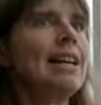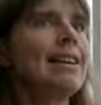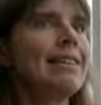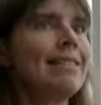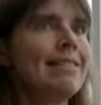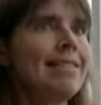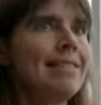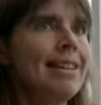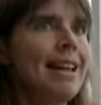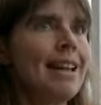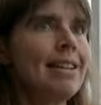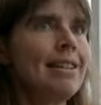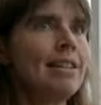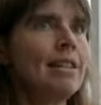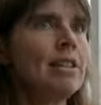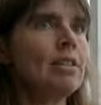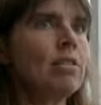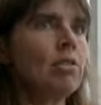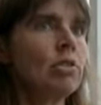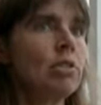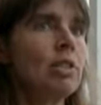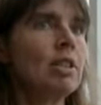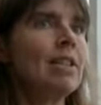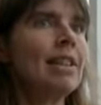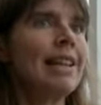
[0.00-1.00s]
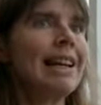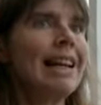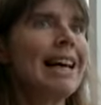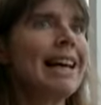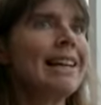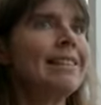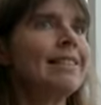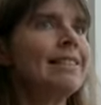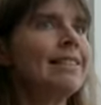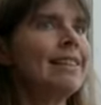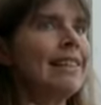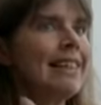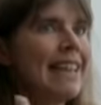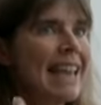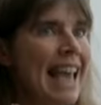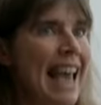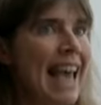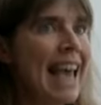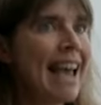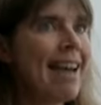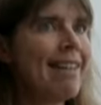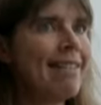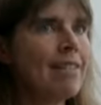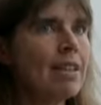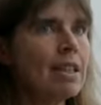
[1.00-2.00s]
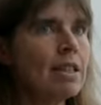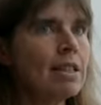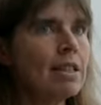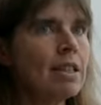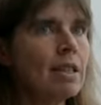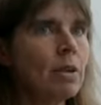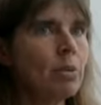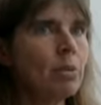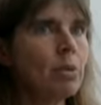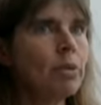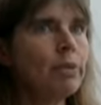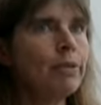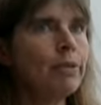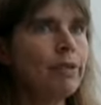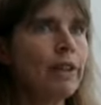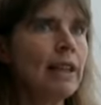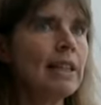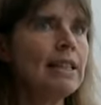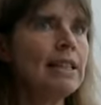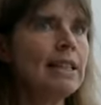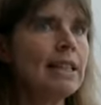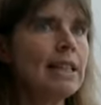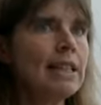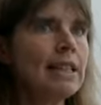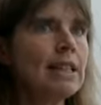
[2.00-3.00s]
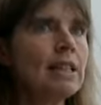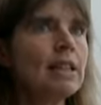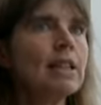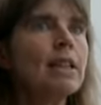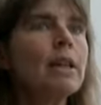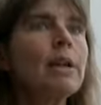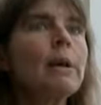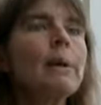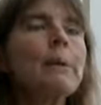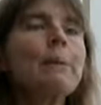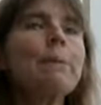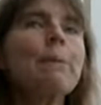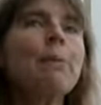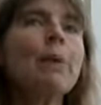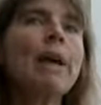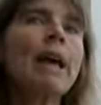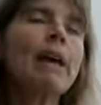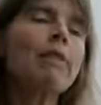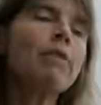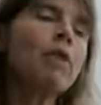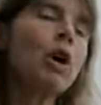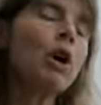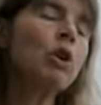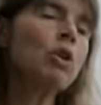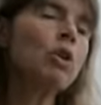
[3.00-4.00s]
extended onto the land and the areas that were flooded. We have